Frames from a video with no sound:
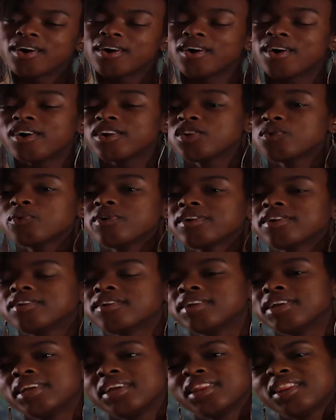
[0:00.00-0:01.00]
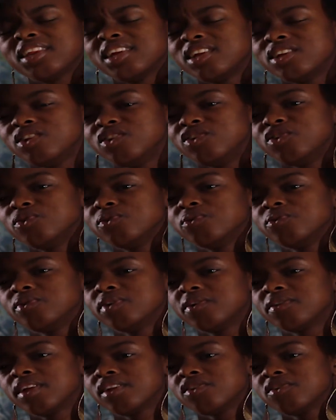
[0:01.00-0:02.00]
Are you working on anything new
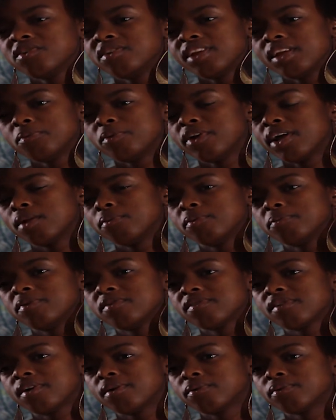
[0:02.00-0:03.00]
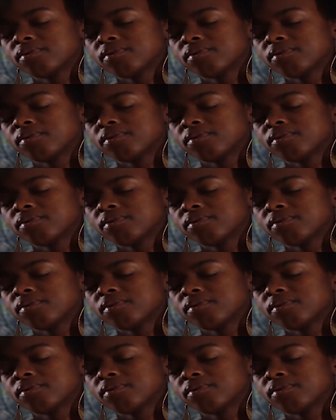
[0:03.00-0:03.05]
now that your debut album is out?